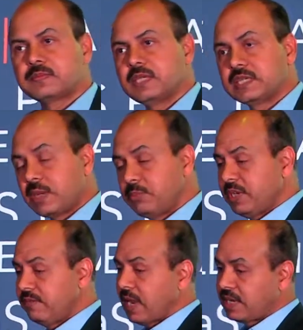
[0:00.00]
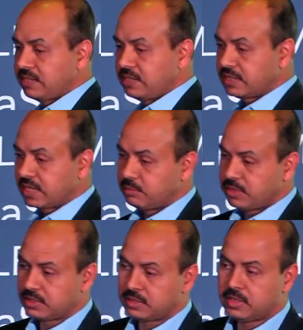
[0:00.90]
It can be in a factory, it can be
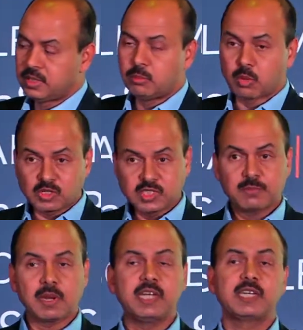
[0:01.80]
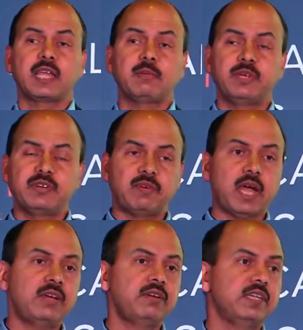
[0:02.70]
a process plant, it can be a
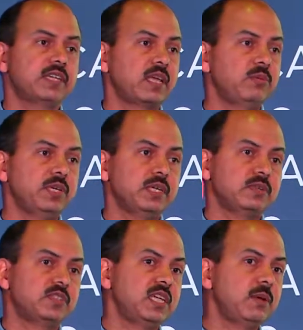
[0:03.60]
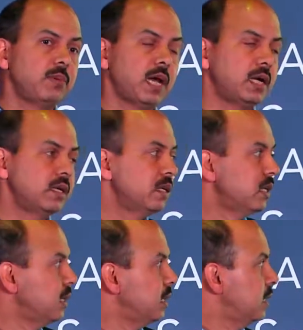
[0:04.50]
refinery, it can be a steel plant,
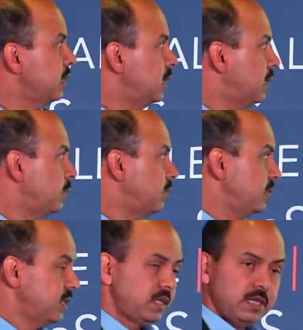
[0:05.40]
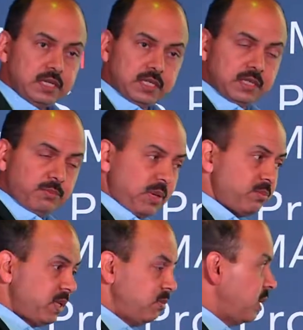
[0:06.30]
uh, it, it is a
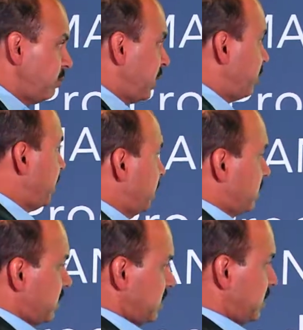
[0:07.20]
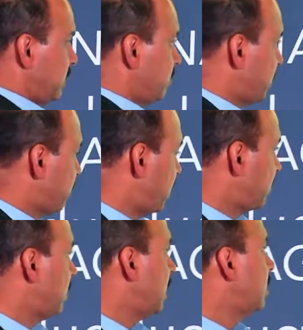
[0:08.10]
paper mill maybe, it's, it's a cement
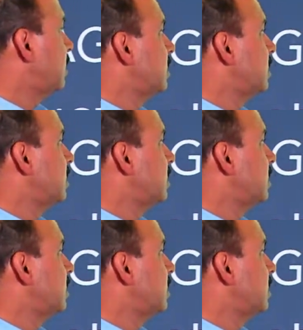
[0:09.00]
mill.